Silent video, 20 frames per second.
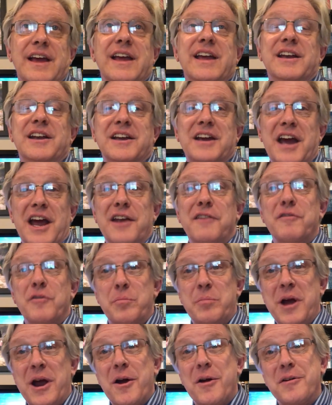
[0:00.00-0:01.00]
in a kind of a
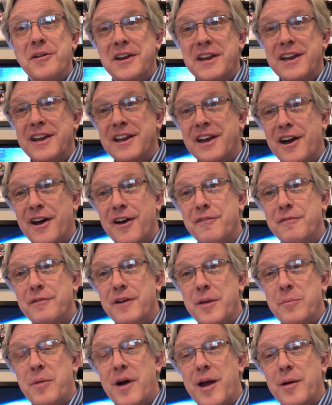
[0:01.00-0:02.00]
parody of
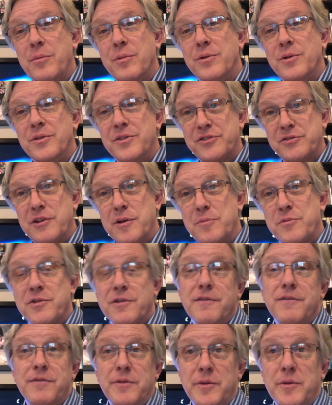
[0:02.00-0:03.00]
a Bible
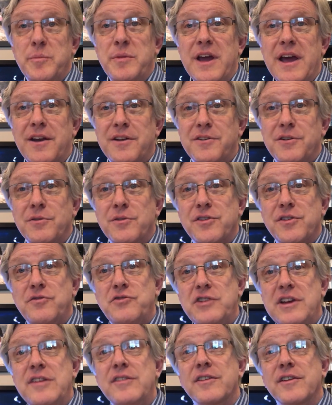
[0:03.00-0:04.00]
scripture from the Beatitudes of
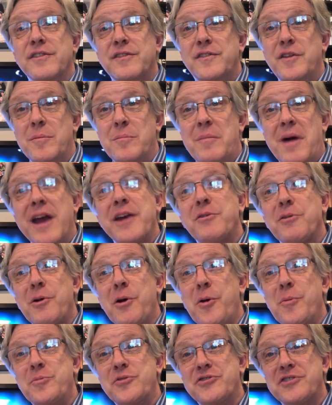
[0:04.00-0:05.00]
Jesus, the
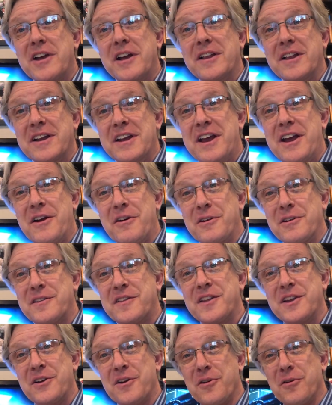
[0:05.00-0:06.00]
microbes shall inherit
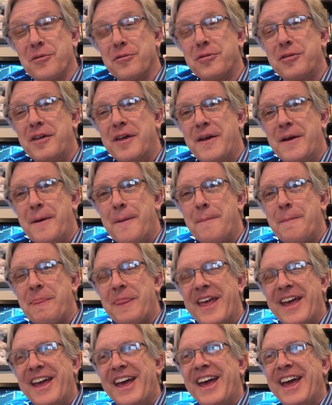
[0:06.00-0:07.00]
the earth.
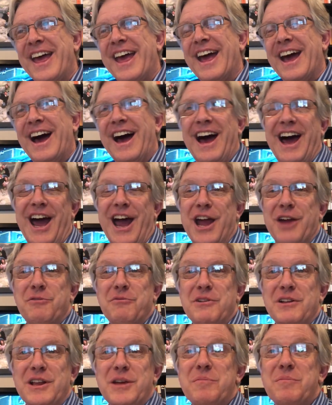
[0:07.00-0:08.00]
I
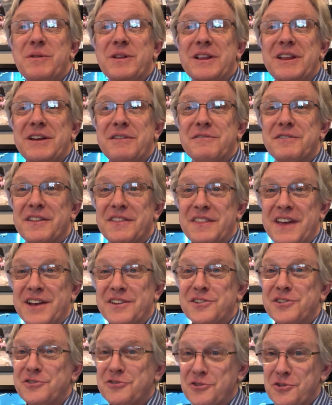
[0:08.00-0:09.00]
really believe that
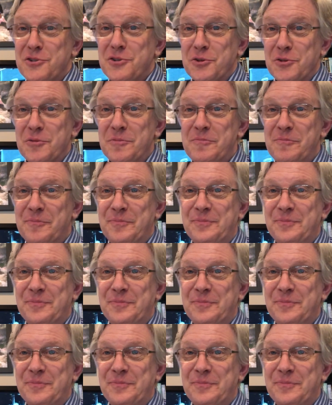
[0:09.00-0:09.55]
that's true.